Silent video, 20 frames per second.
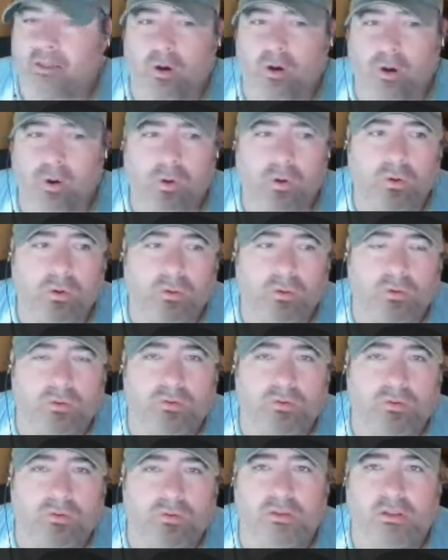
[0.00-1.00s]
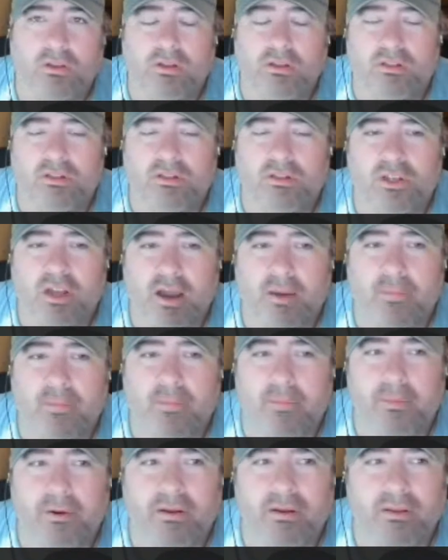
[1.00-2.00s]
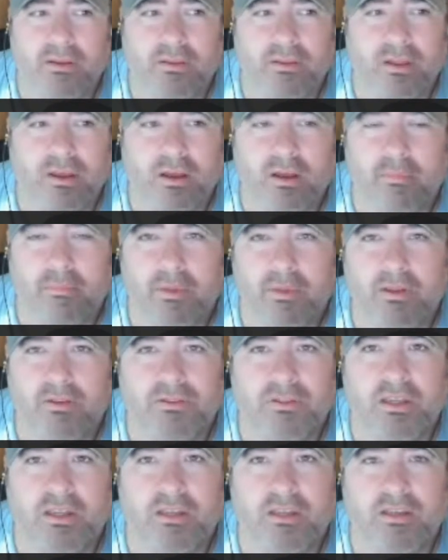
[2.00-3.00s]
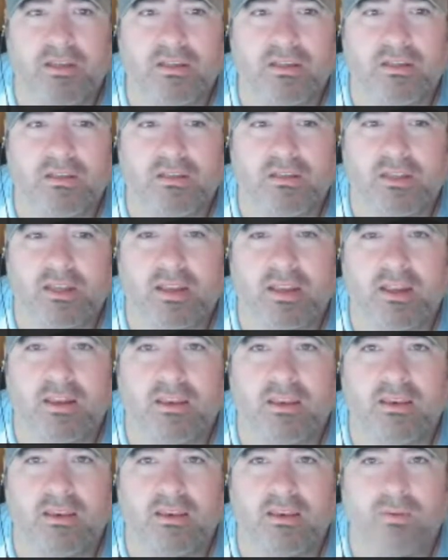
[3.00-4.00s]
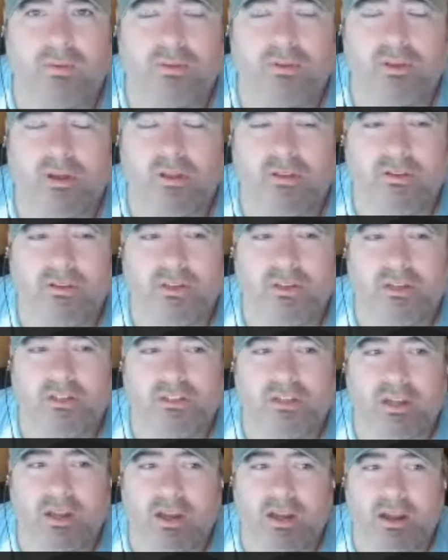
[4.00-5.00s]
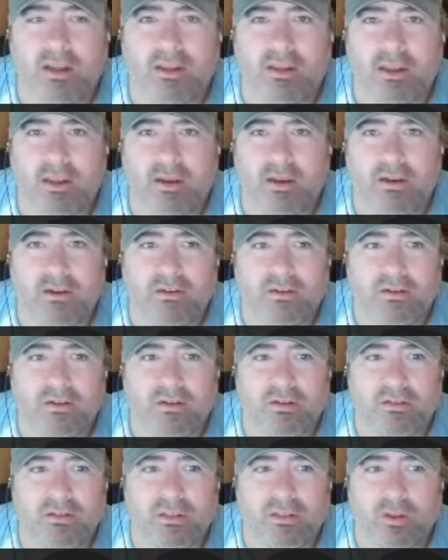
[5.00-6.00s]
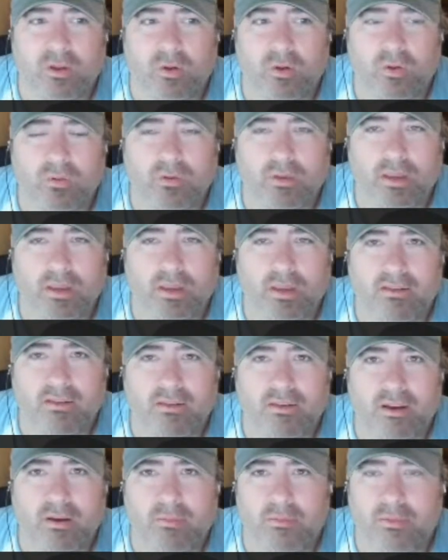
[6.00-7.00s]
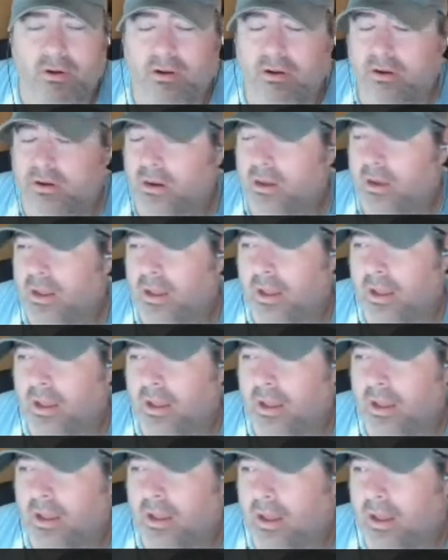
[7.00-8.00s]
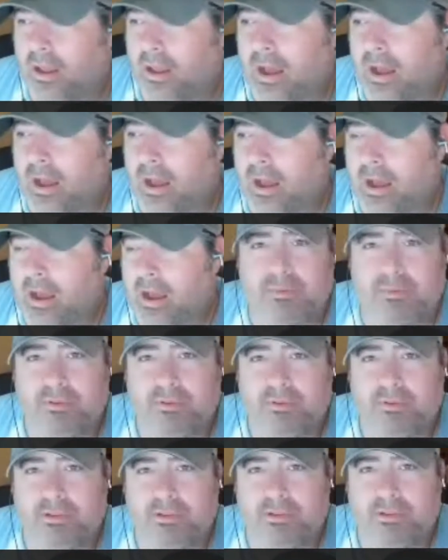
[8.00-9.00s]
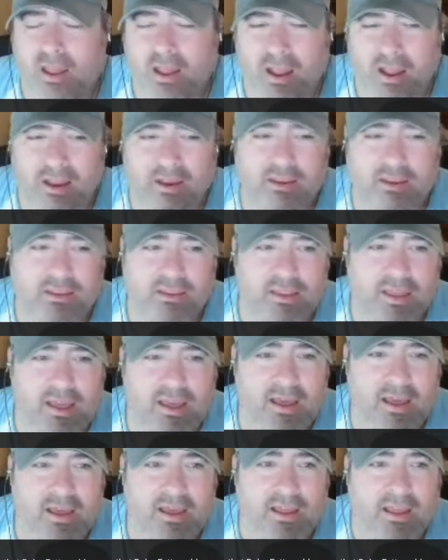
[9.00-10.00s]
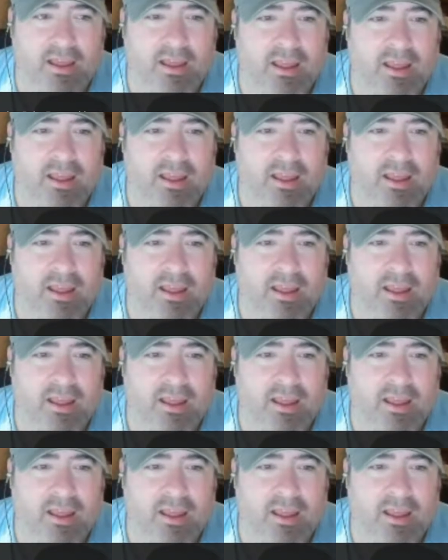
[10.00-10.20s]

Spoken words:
whole Jabba the Hutt music scene with all the CGI characters and the whole dance number. I absolutely hated that.